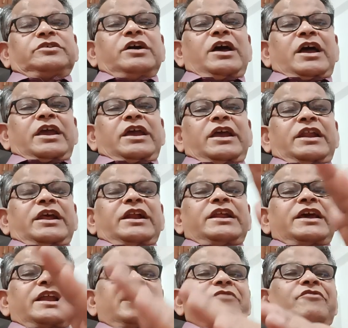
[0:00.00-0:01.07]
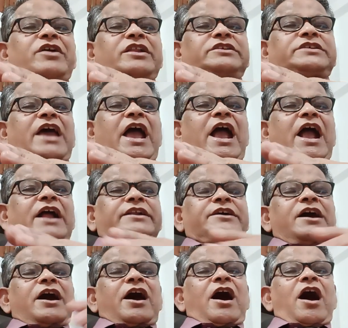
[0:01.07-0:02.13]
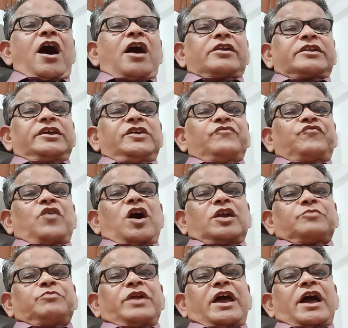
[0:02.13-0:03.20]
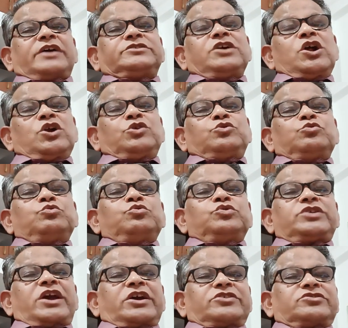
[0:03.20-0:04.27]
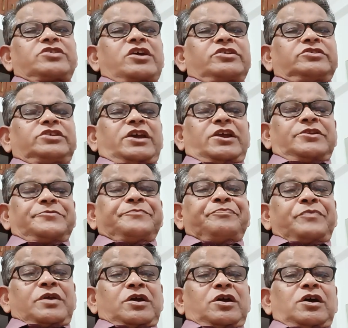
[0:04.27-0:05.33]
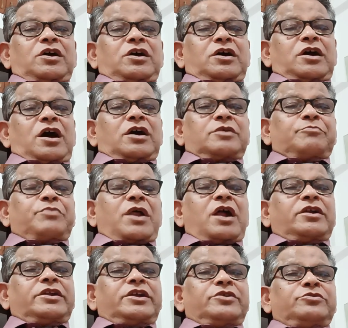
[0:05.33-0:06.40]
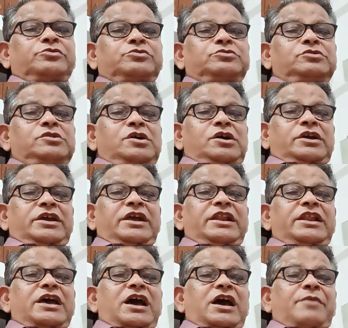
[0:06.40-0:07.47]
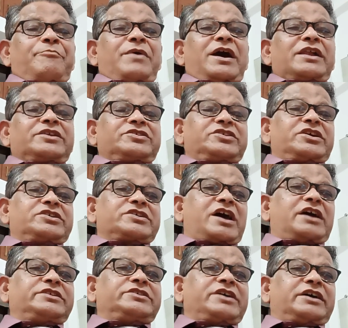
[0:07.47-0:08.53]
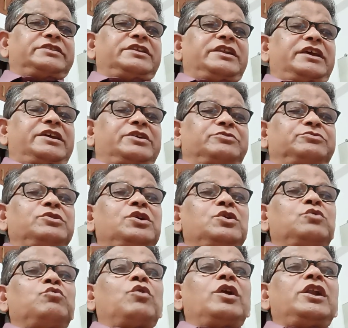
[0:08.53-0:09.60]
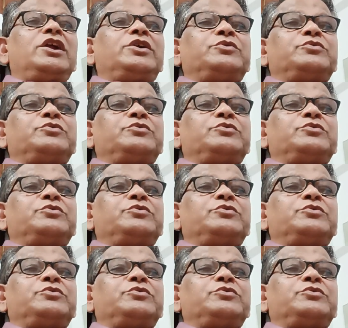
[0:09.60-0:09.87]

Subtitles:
in Indian Evidence Act are reformed as 2 sections are brought into in Bharatiya Sakshya Adhiniyam, only 2